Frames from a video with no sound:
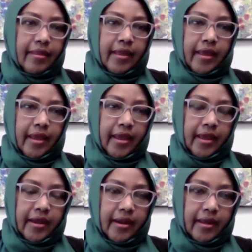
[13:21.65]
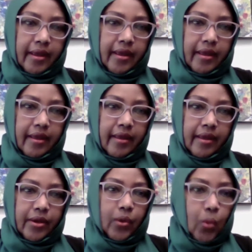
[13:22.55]

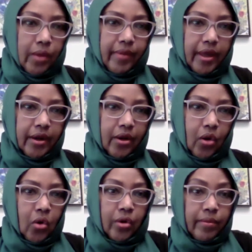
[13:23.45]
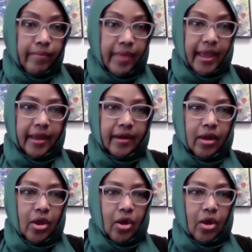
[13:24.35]
and women or men